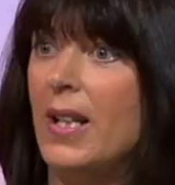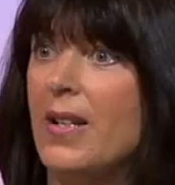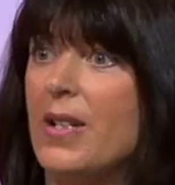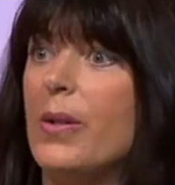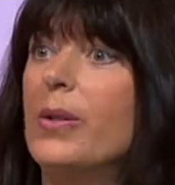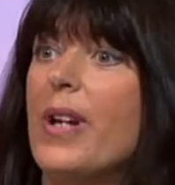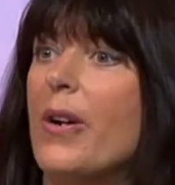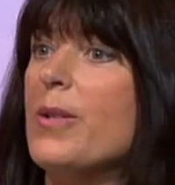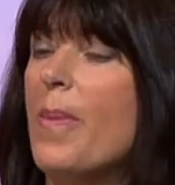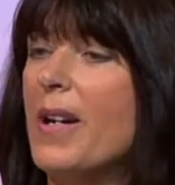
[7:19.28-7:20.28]
so who
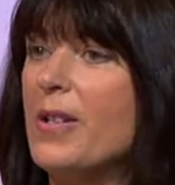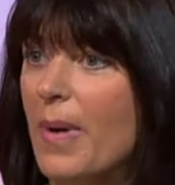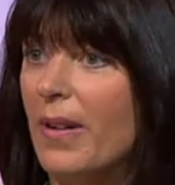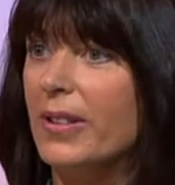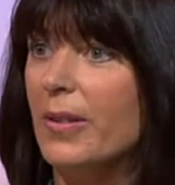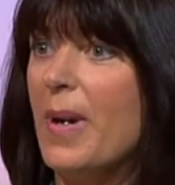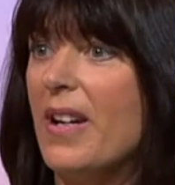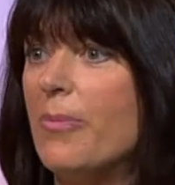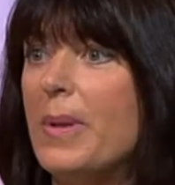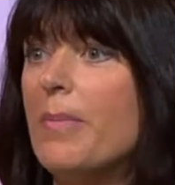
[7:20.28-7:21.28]
knows, my tomato may
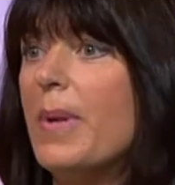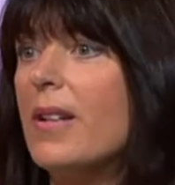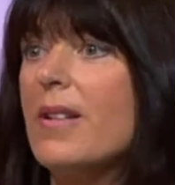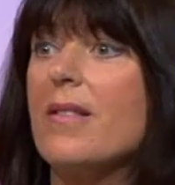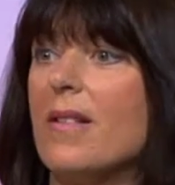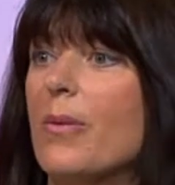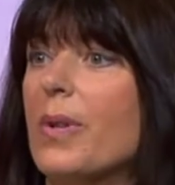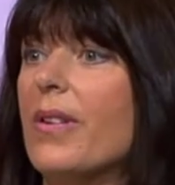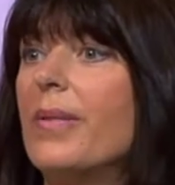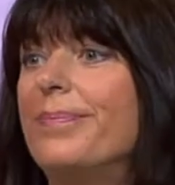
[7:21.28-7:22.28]
have been bigger to start
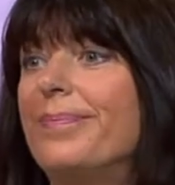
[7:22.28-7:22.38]
with.